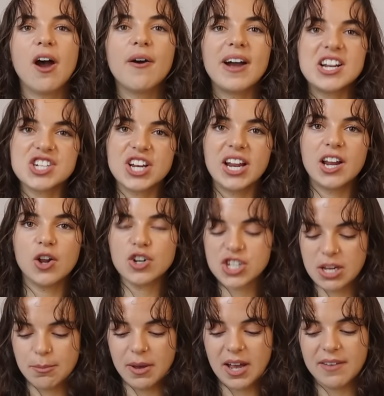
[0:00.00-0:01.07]
are actually a lot
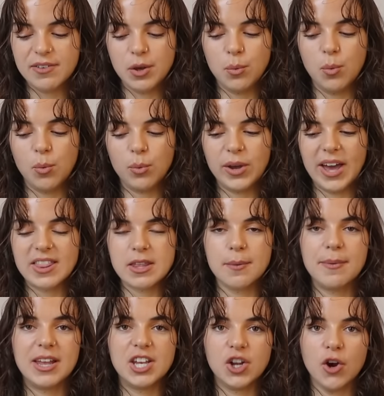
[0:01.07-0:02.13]
cheaper if you get
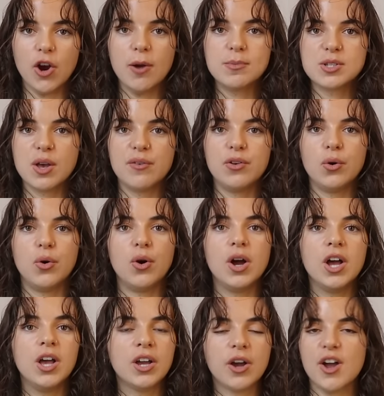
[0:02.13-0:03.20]
them in Europe, so if you're
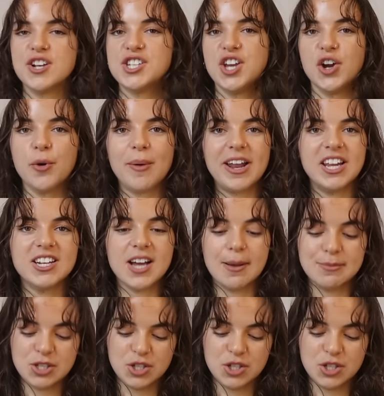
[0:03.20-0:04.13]
going to Europe anytime